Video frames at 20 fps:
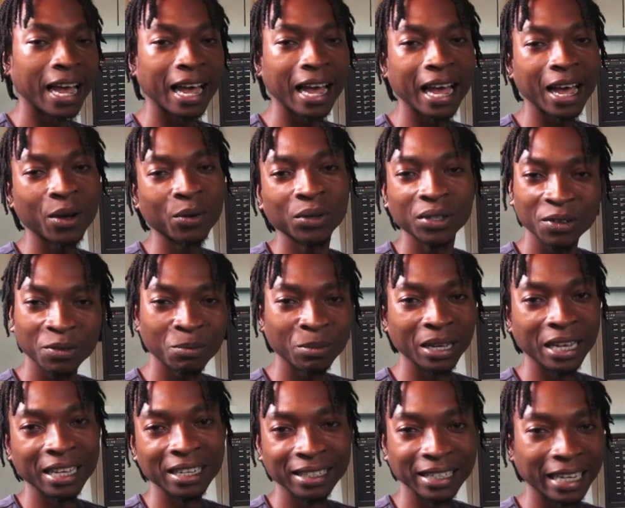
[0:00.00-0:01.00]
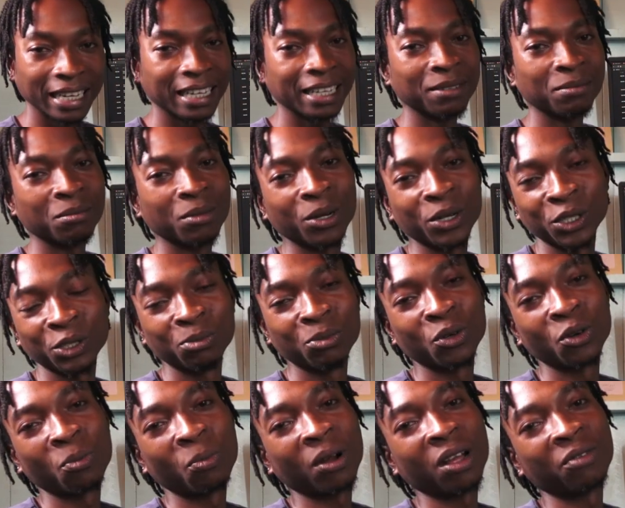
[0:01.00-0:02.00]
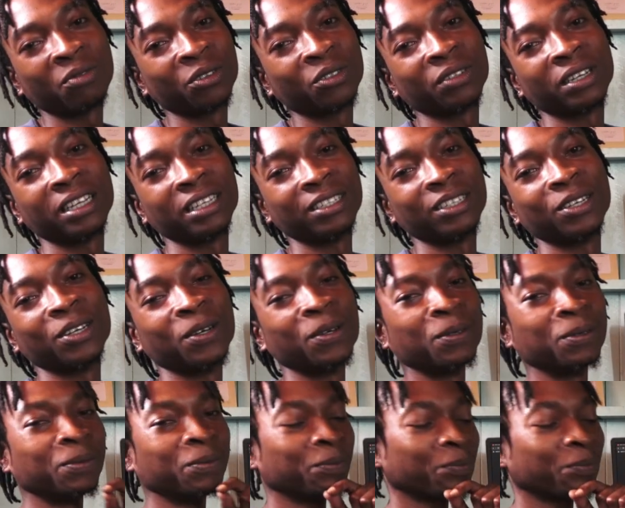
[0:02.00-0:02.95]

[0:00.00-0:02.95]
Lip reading: I would have been in much more profit right now